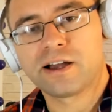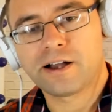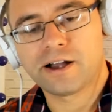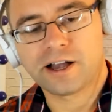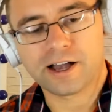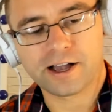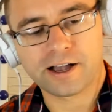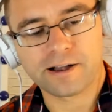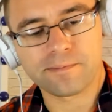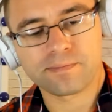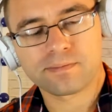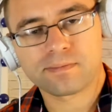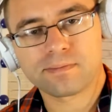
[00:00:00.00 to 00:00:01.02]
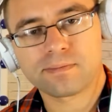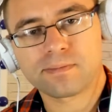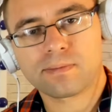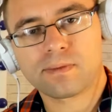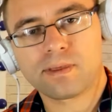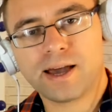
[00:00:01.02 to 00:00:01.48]

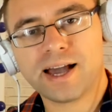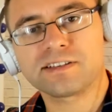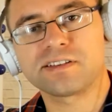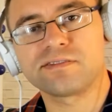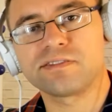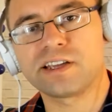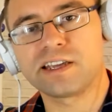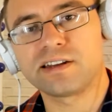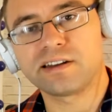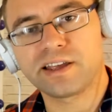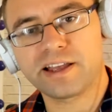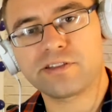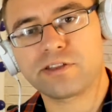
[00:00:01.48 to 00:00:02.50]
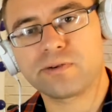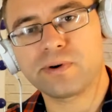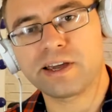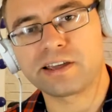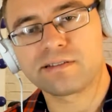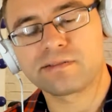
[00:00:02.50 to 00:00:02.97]
actively and in a healthy
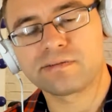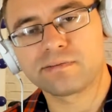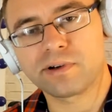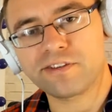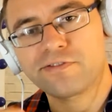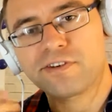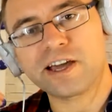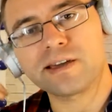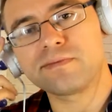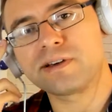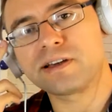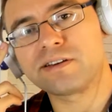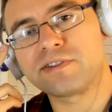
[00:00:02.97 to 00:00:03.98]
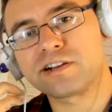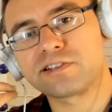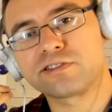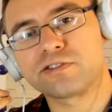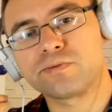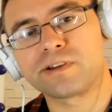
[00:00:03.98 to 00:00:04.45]
way. But if I am very
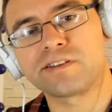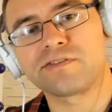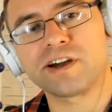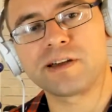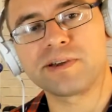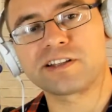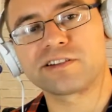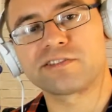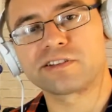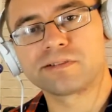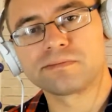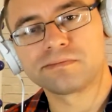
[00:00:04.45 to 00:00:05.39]
stupid, if I am ignorant,